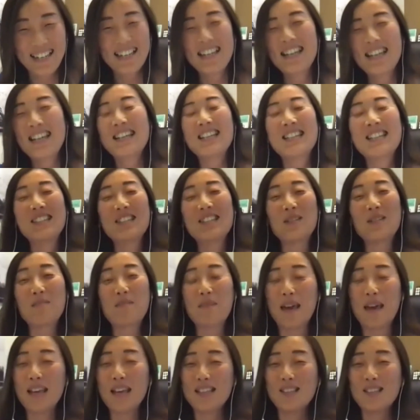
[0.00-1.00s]
So
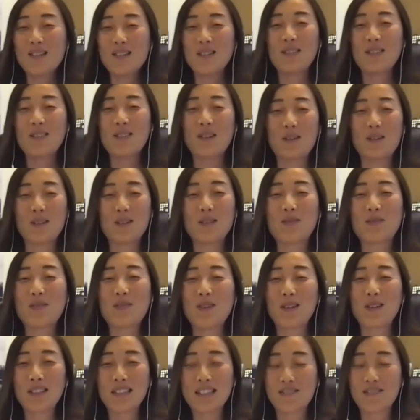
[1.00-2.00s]
based on those
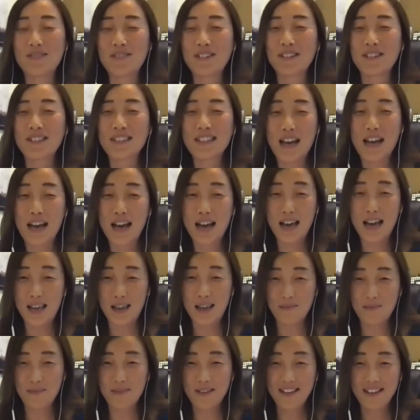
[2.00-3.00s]
4 different
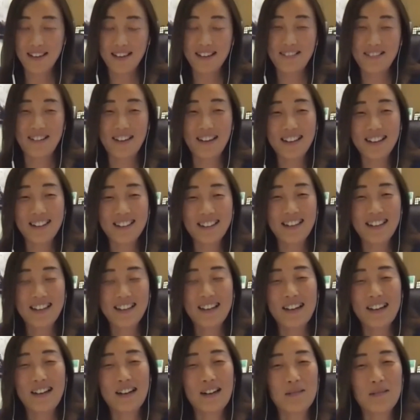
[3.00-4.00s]
types, right?
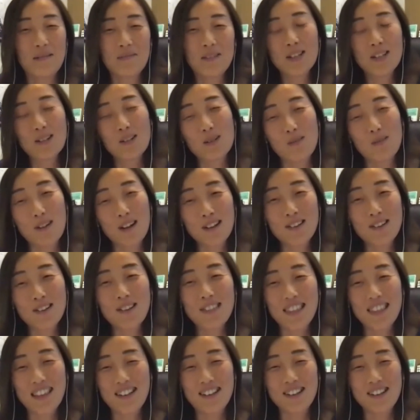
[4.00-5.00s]
Nicole, what do you
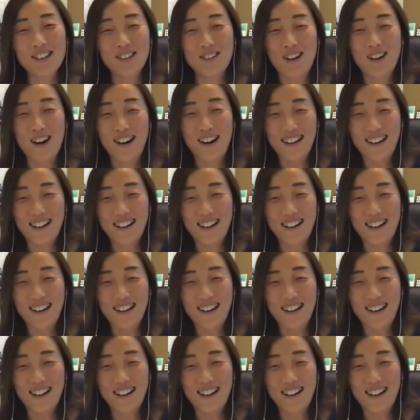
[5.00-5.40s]
think you are?